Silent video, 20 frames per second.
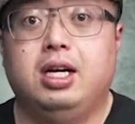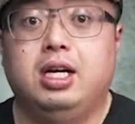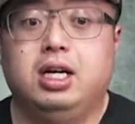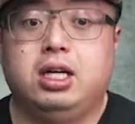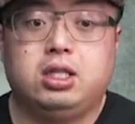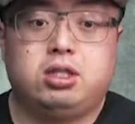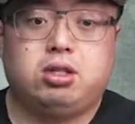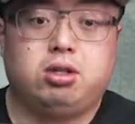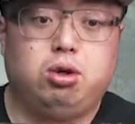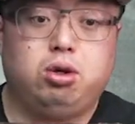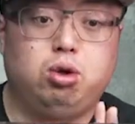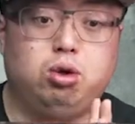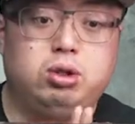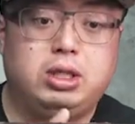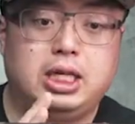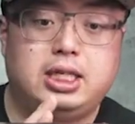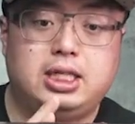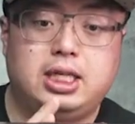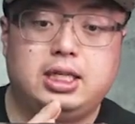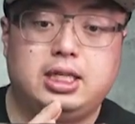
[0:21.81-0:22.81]
So
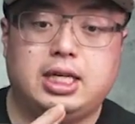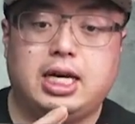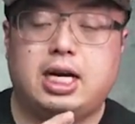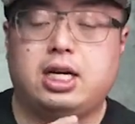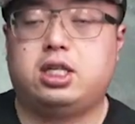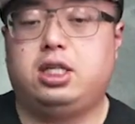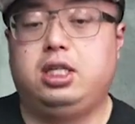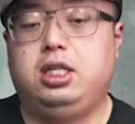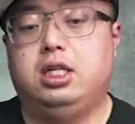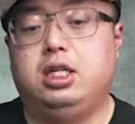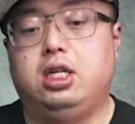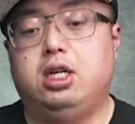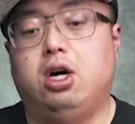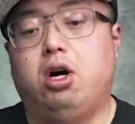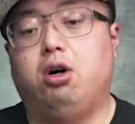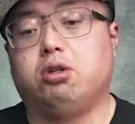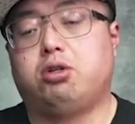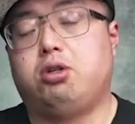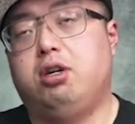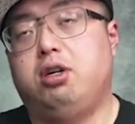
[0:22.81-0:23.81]
this is actually an
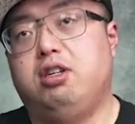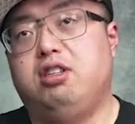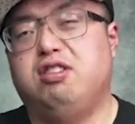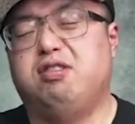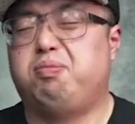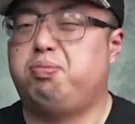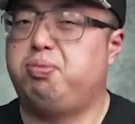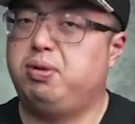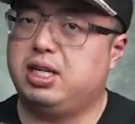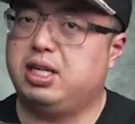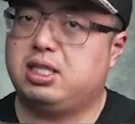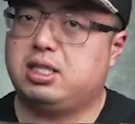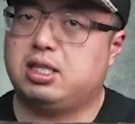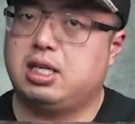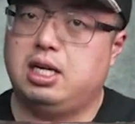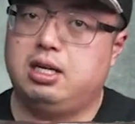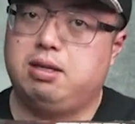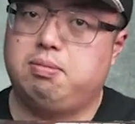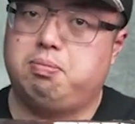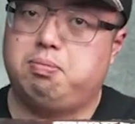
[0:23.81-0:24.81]
alternative bricks
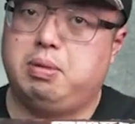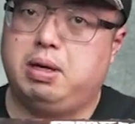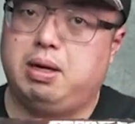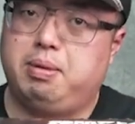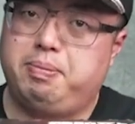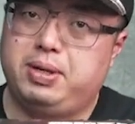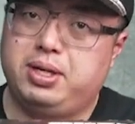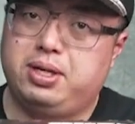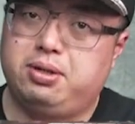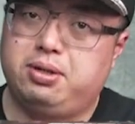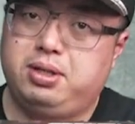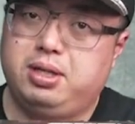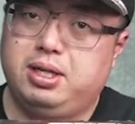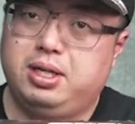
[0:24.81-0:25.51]
kind of build.